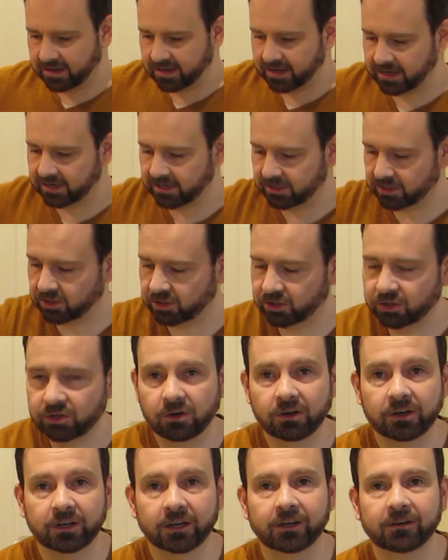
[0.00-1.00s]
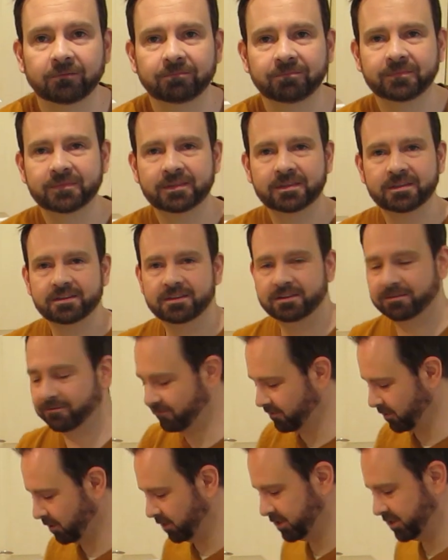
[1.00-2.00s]
is chopper.
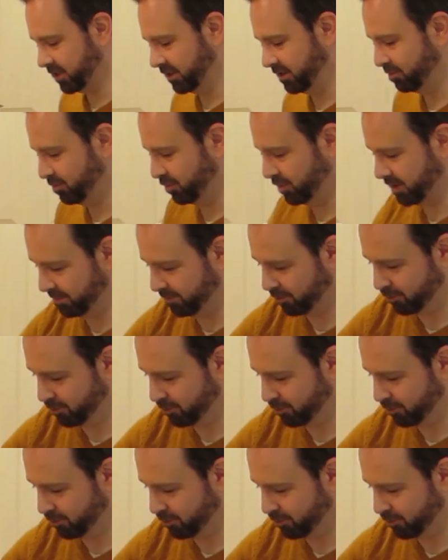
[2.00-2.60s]
Full to the brim